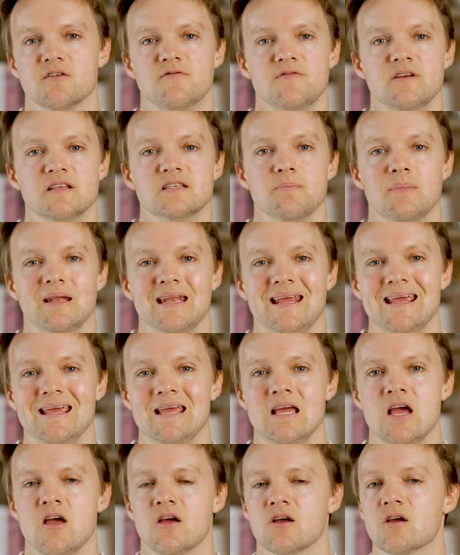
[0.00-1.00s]
of vitamin
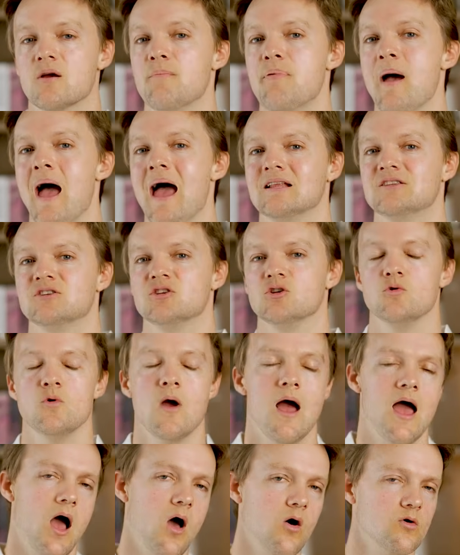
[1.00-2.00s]
E compared to
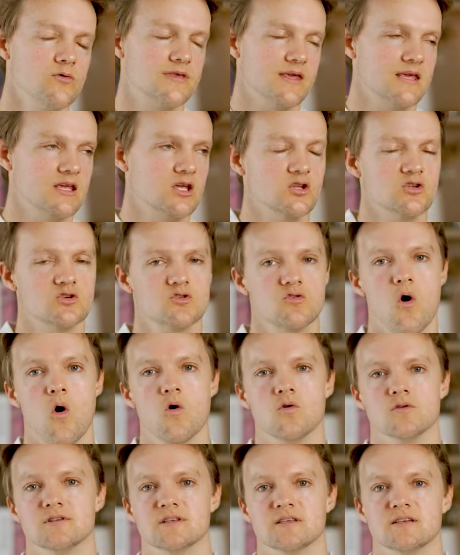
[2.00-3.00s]
healthy
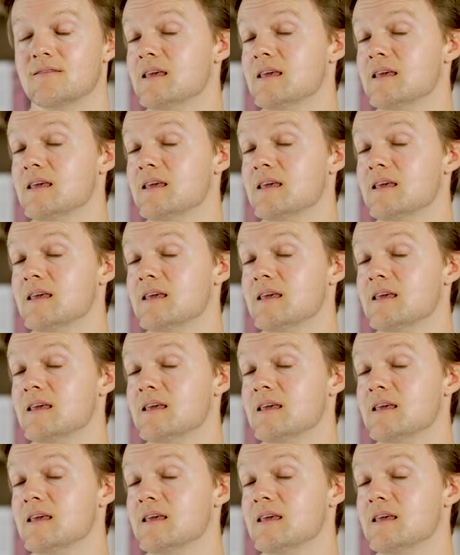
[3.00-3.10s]
controls.